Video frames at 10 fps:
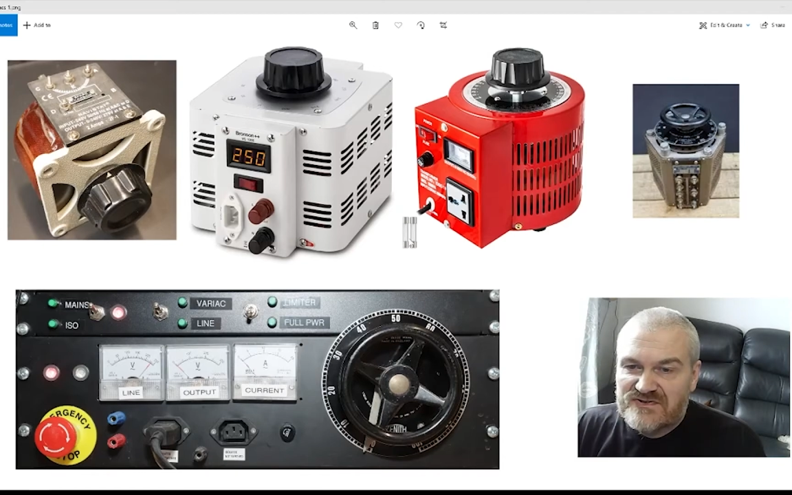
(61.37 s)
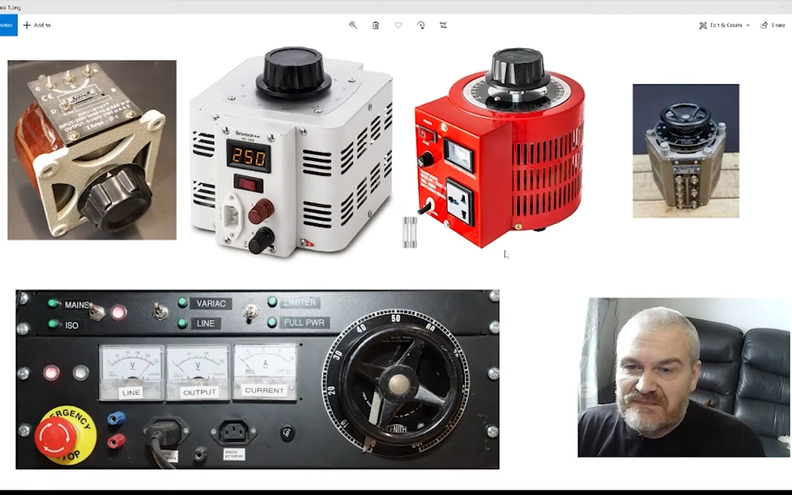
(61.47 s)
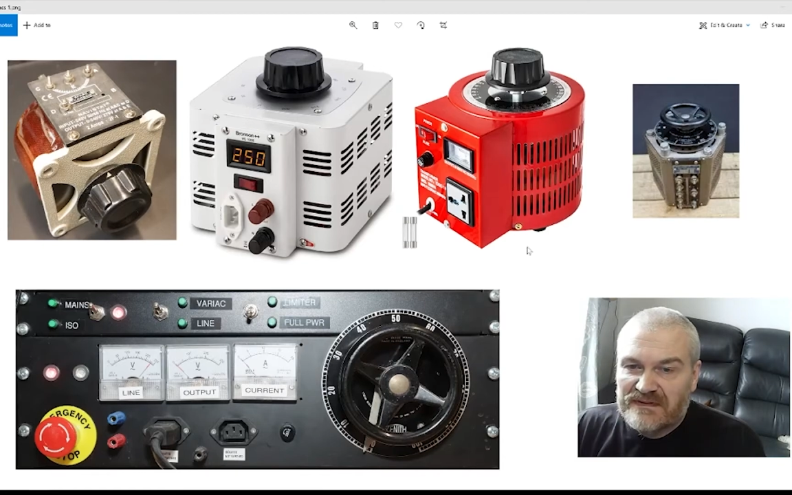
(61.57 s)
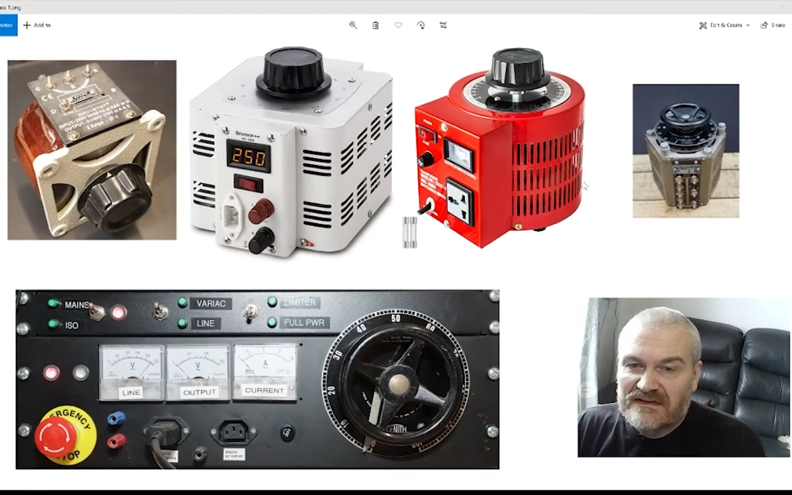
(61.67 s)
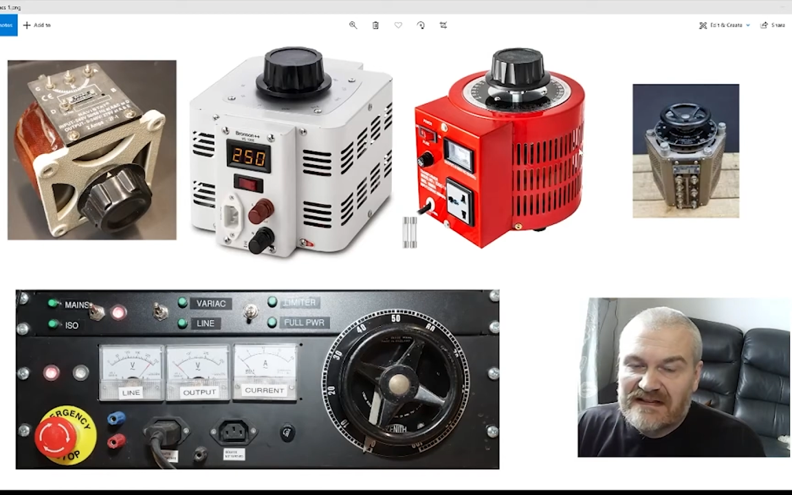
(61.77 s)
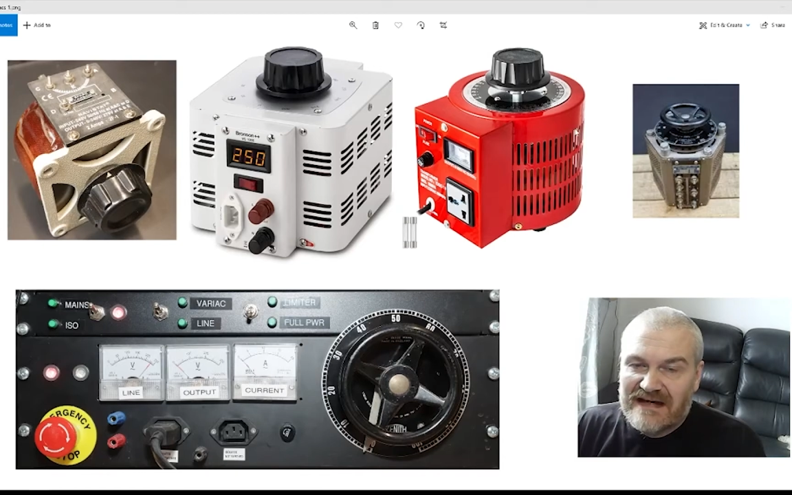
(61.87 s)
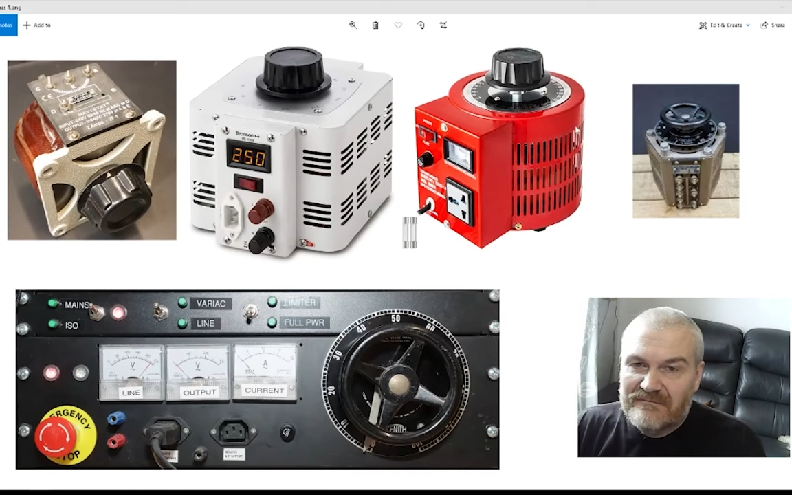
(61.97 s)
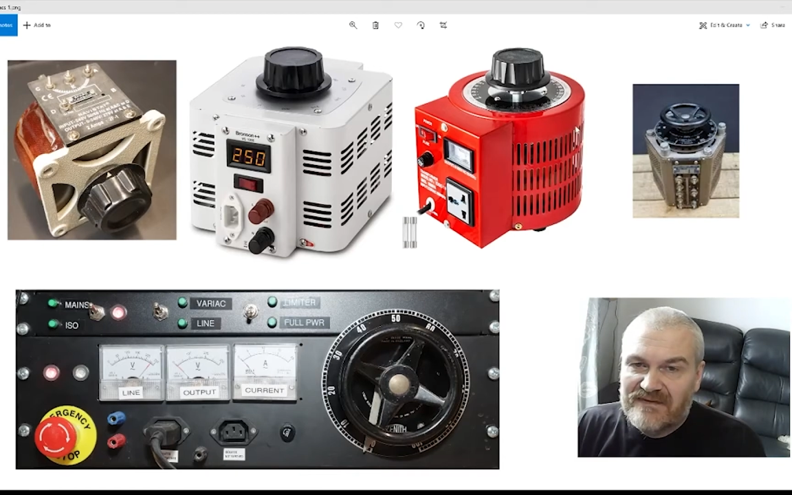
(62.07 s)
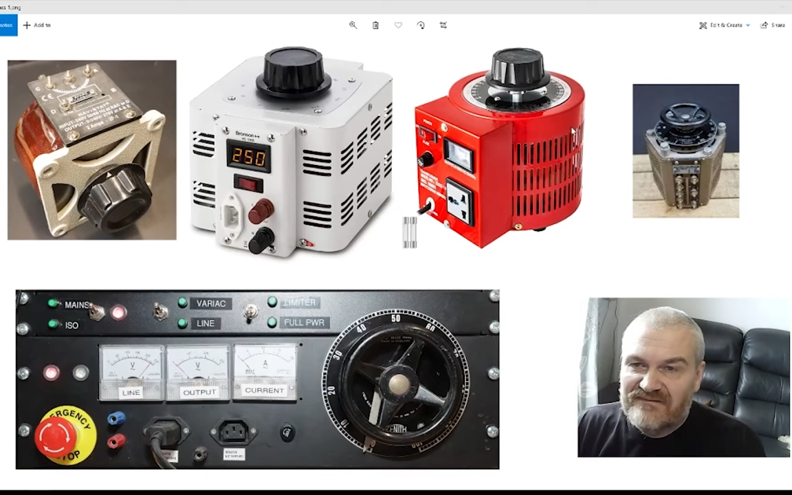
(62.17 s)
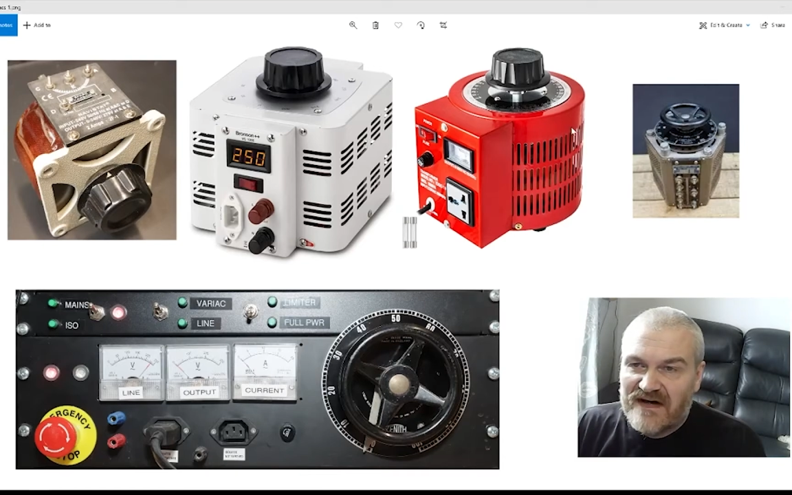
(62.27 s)
building
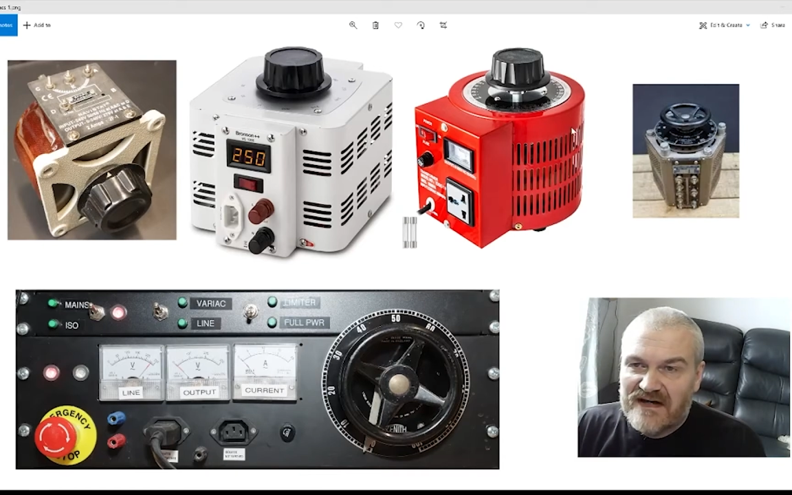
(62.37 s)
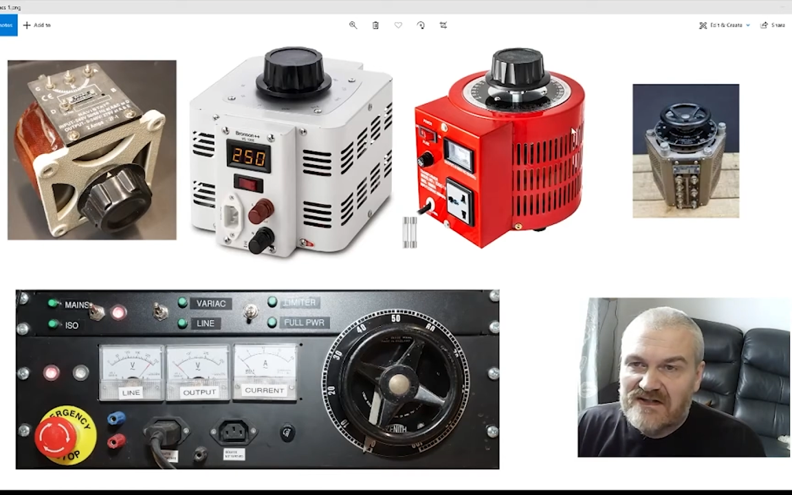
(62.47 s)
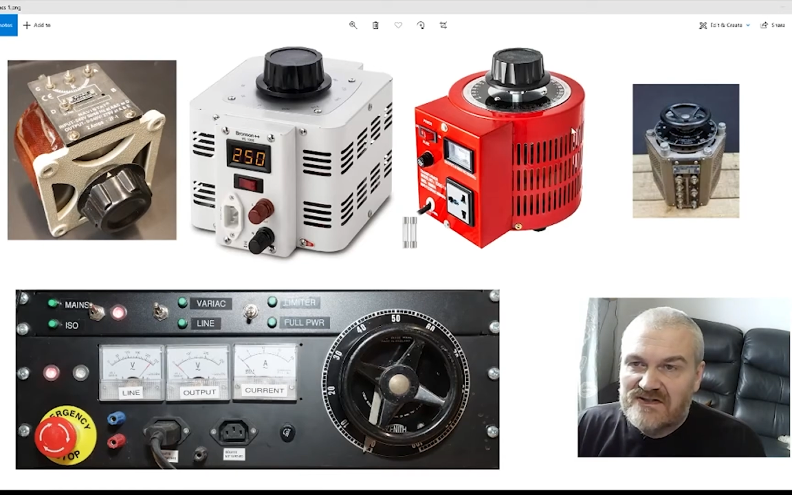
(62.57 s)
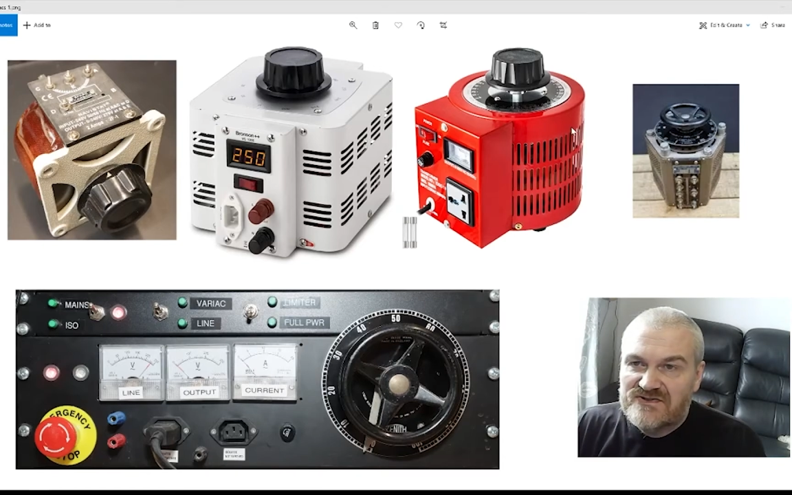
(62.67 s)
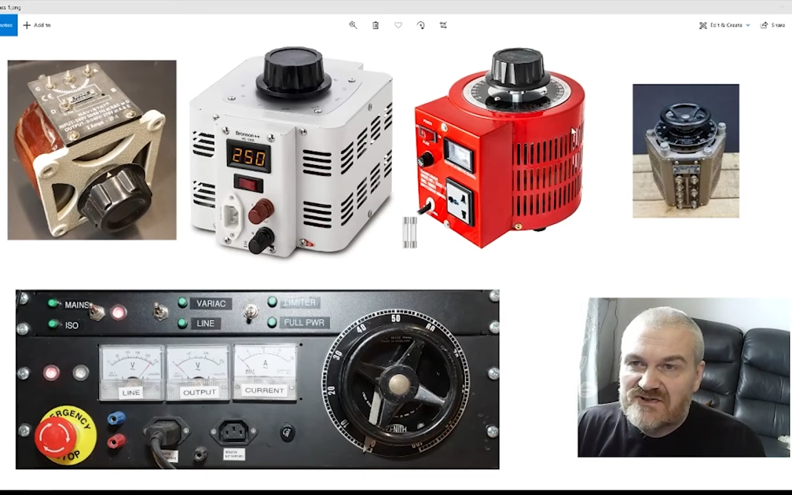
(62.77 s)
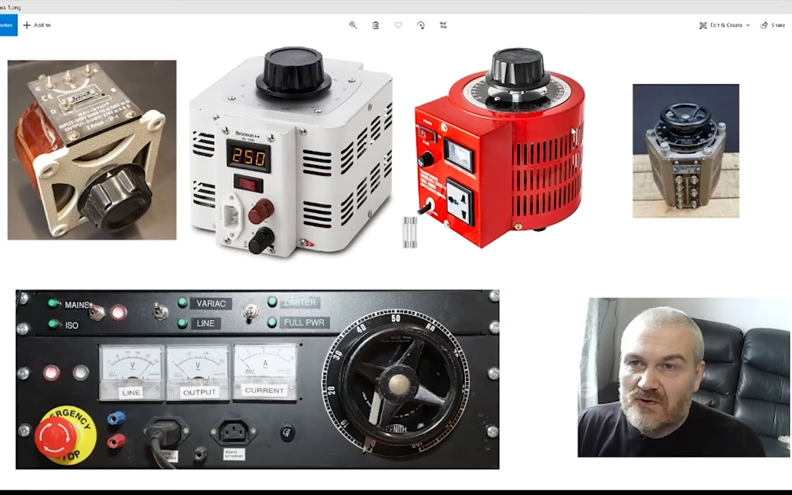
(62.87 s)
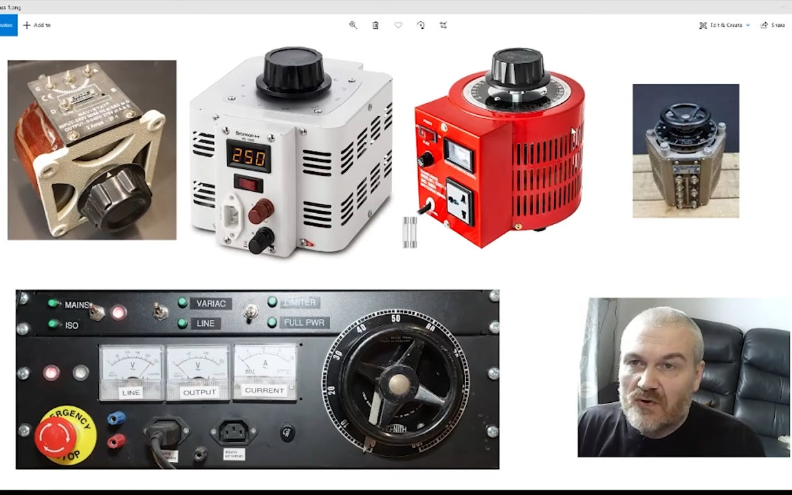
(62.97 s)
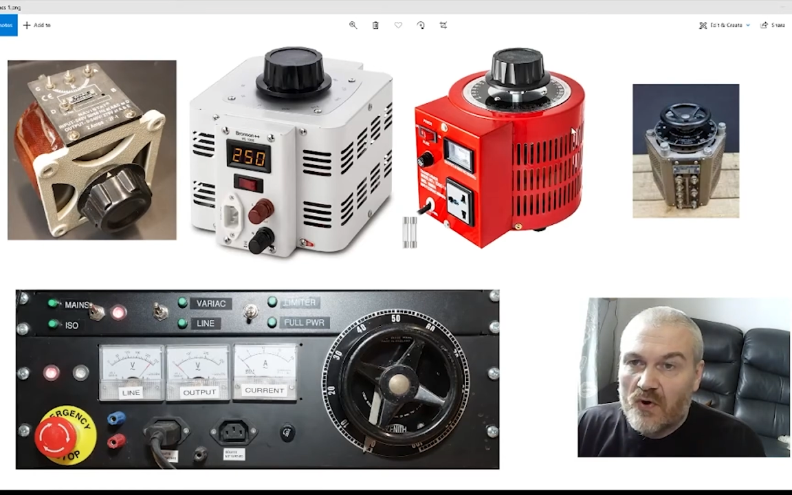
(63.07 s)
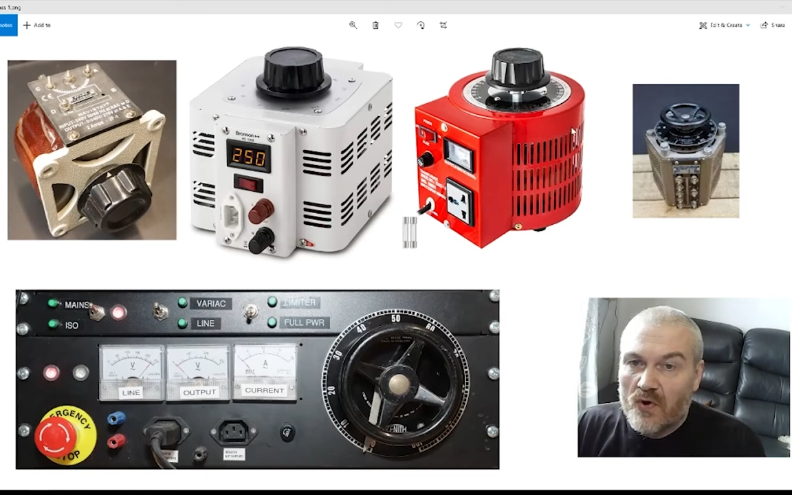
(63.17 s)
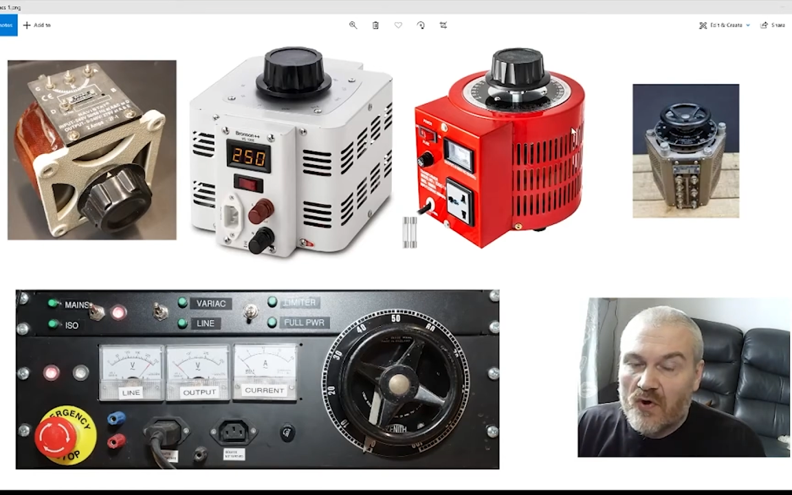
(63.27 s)
amplifiers,
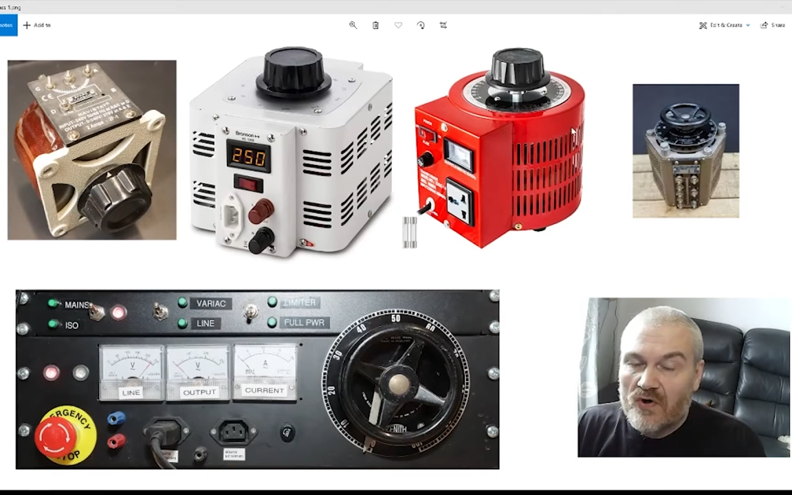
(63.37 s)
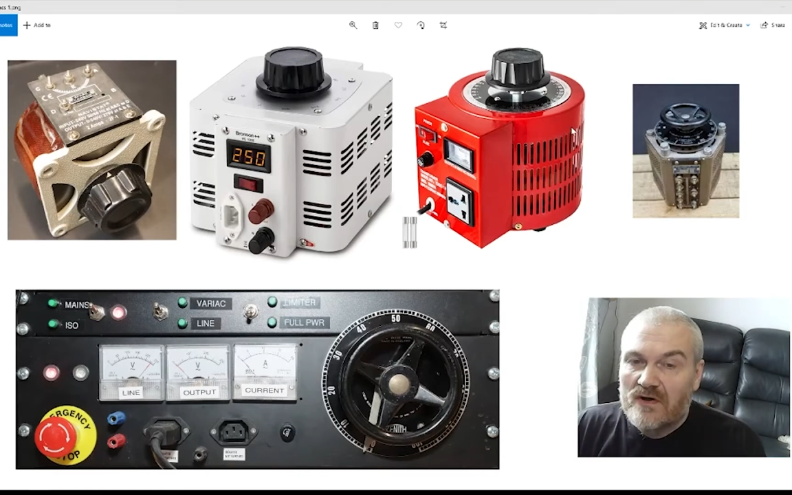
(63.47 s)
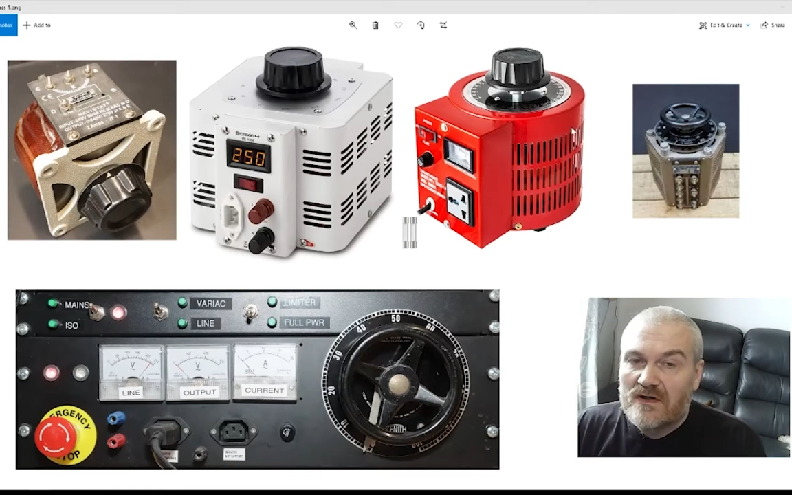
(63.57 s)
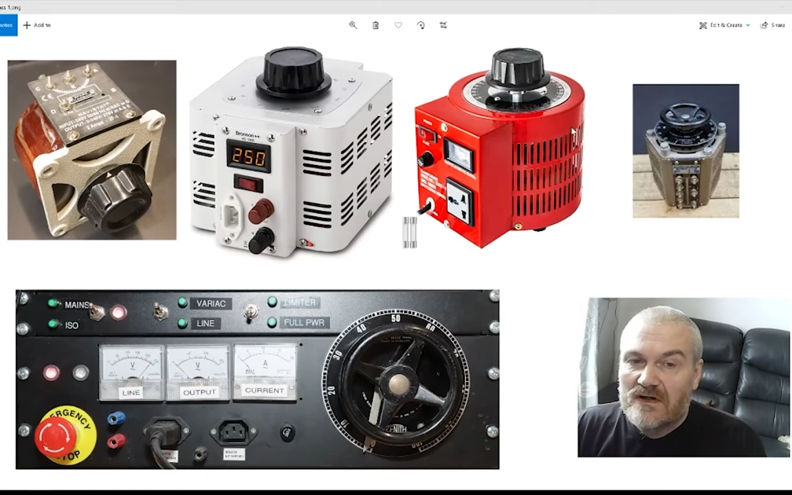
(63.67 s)
or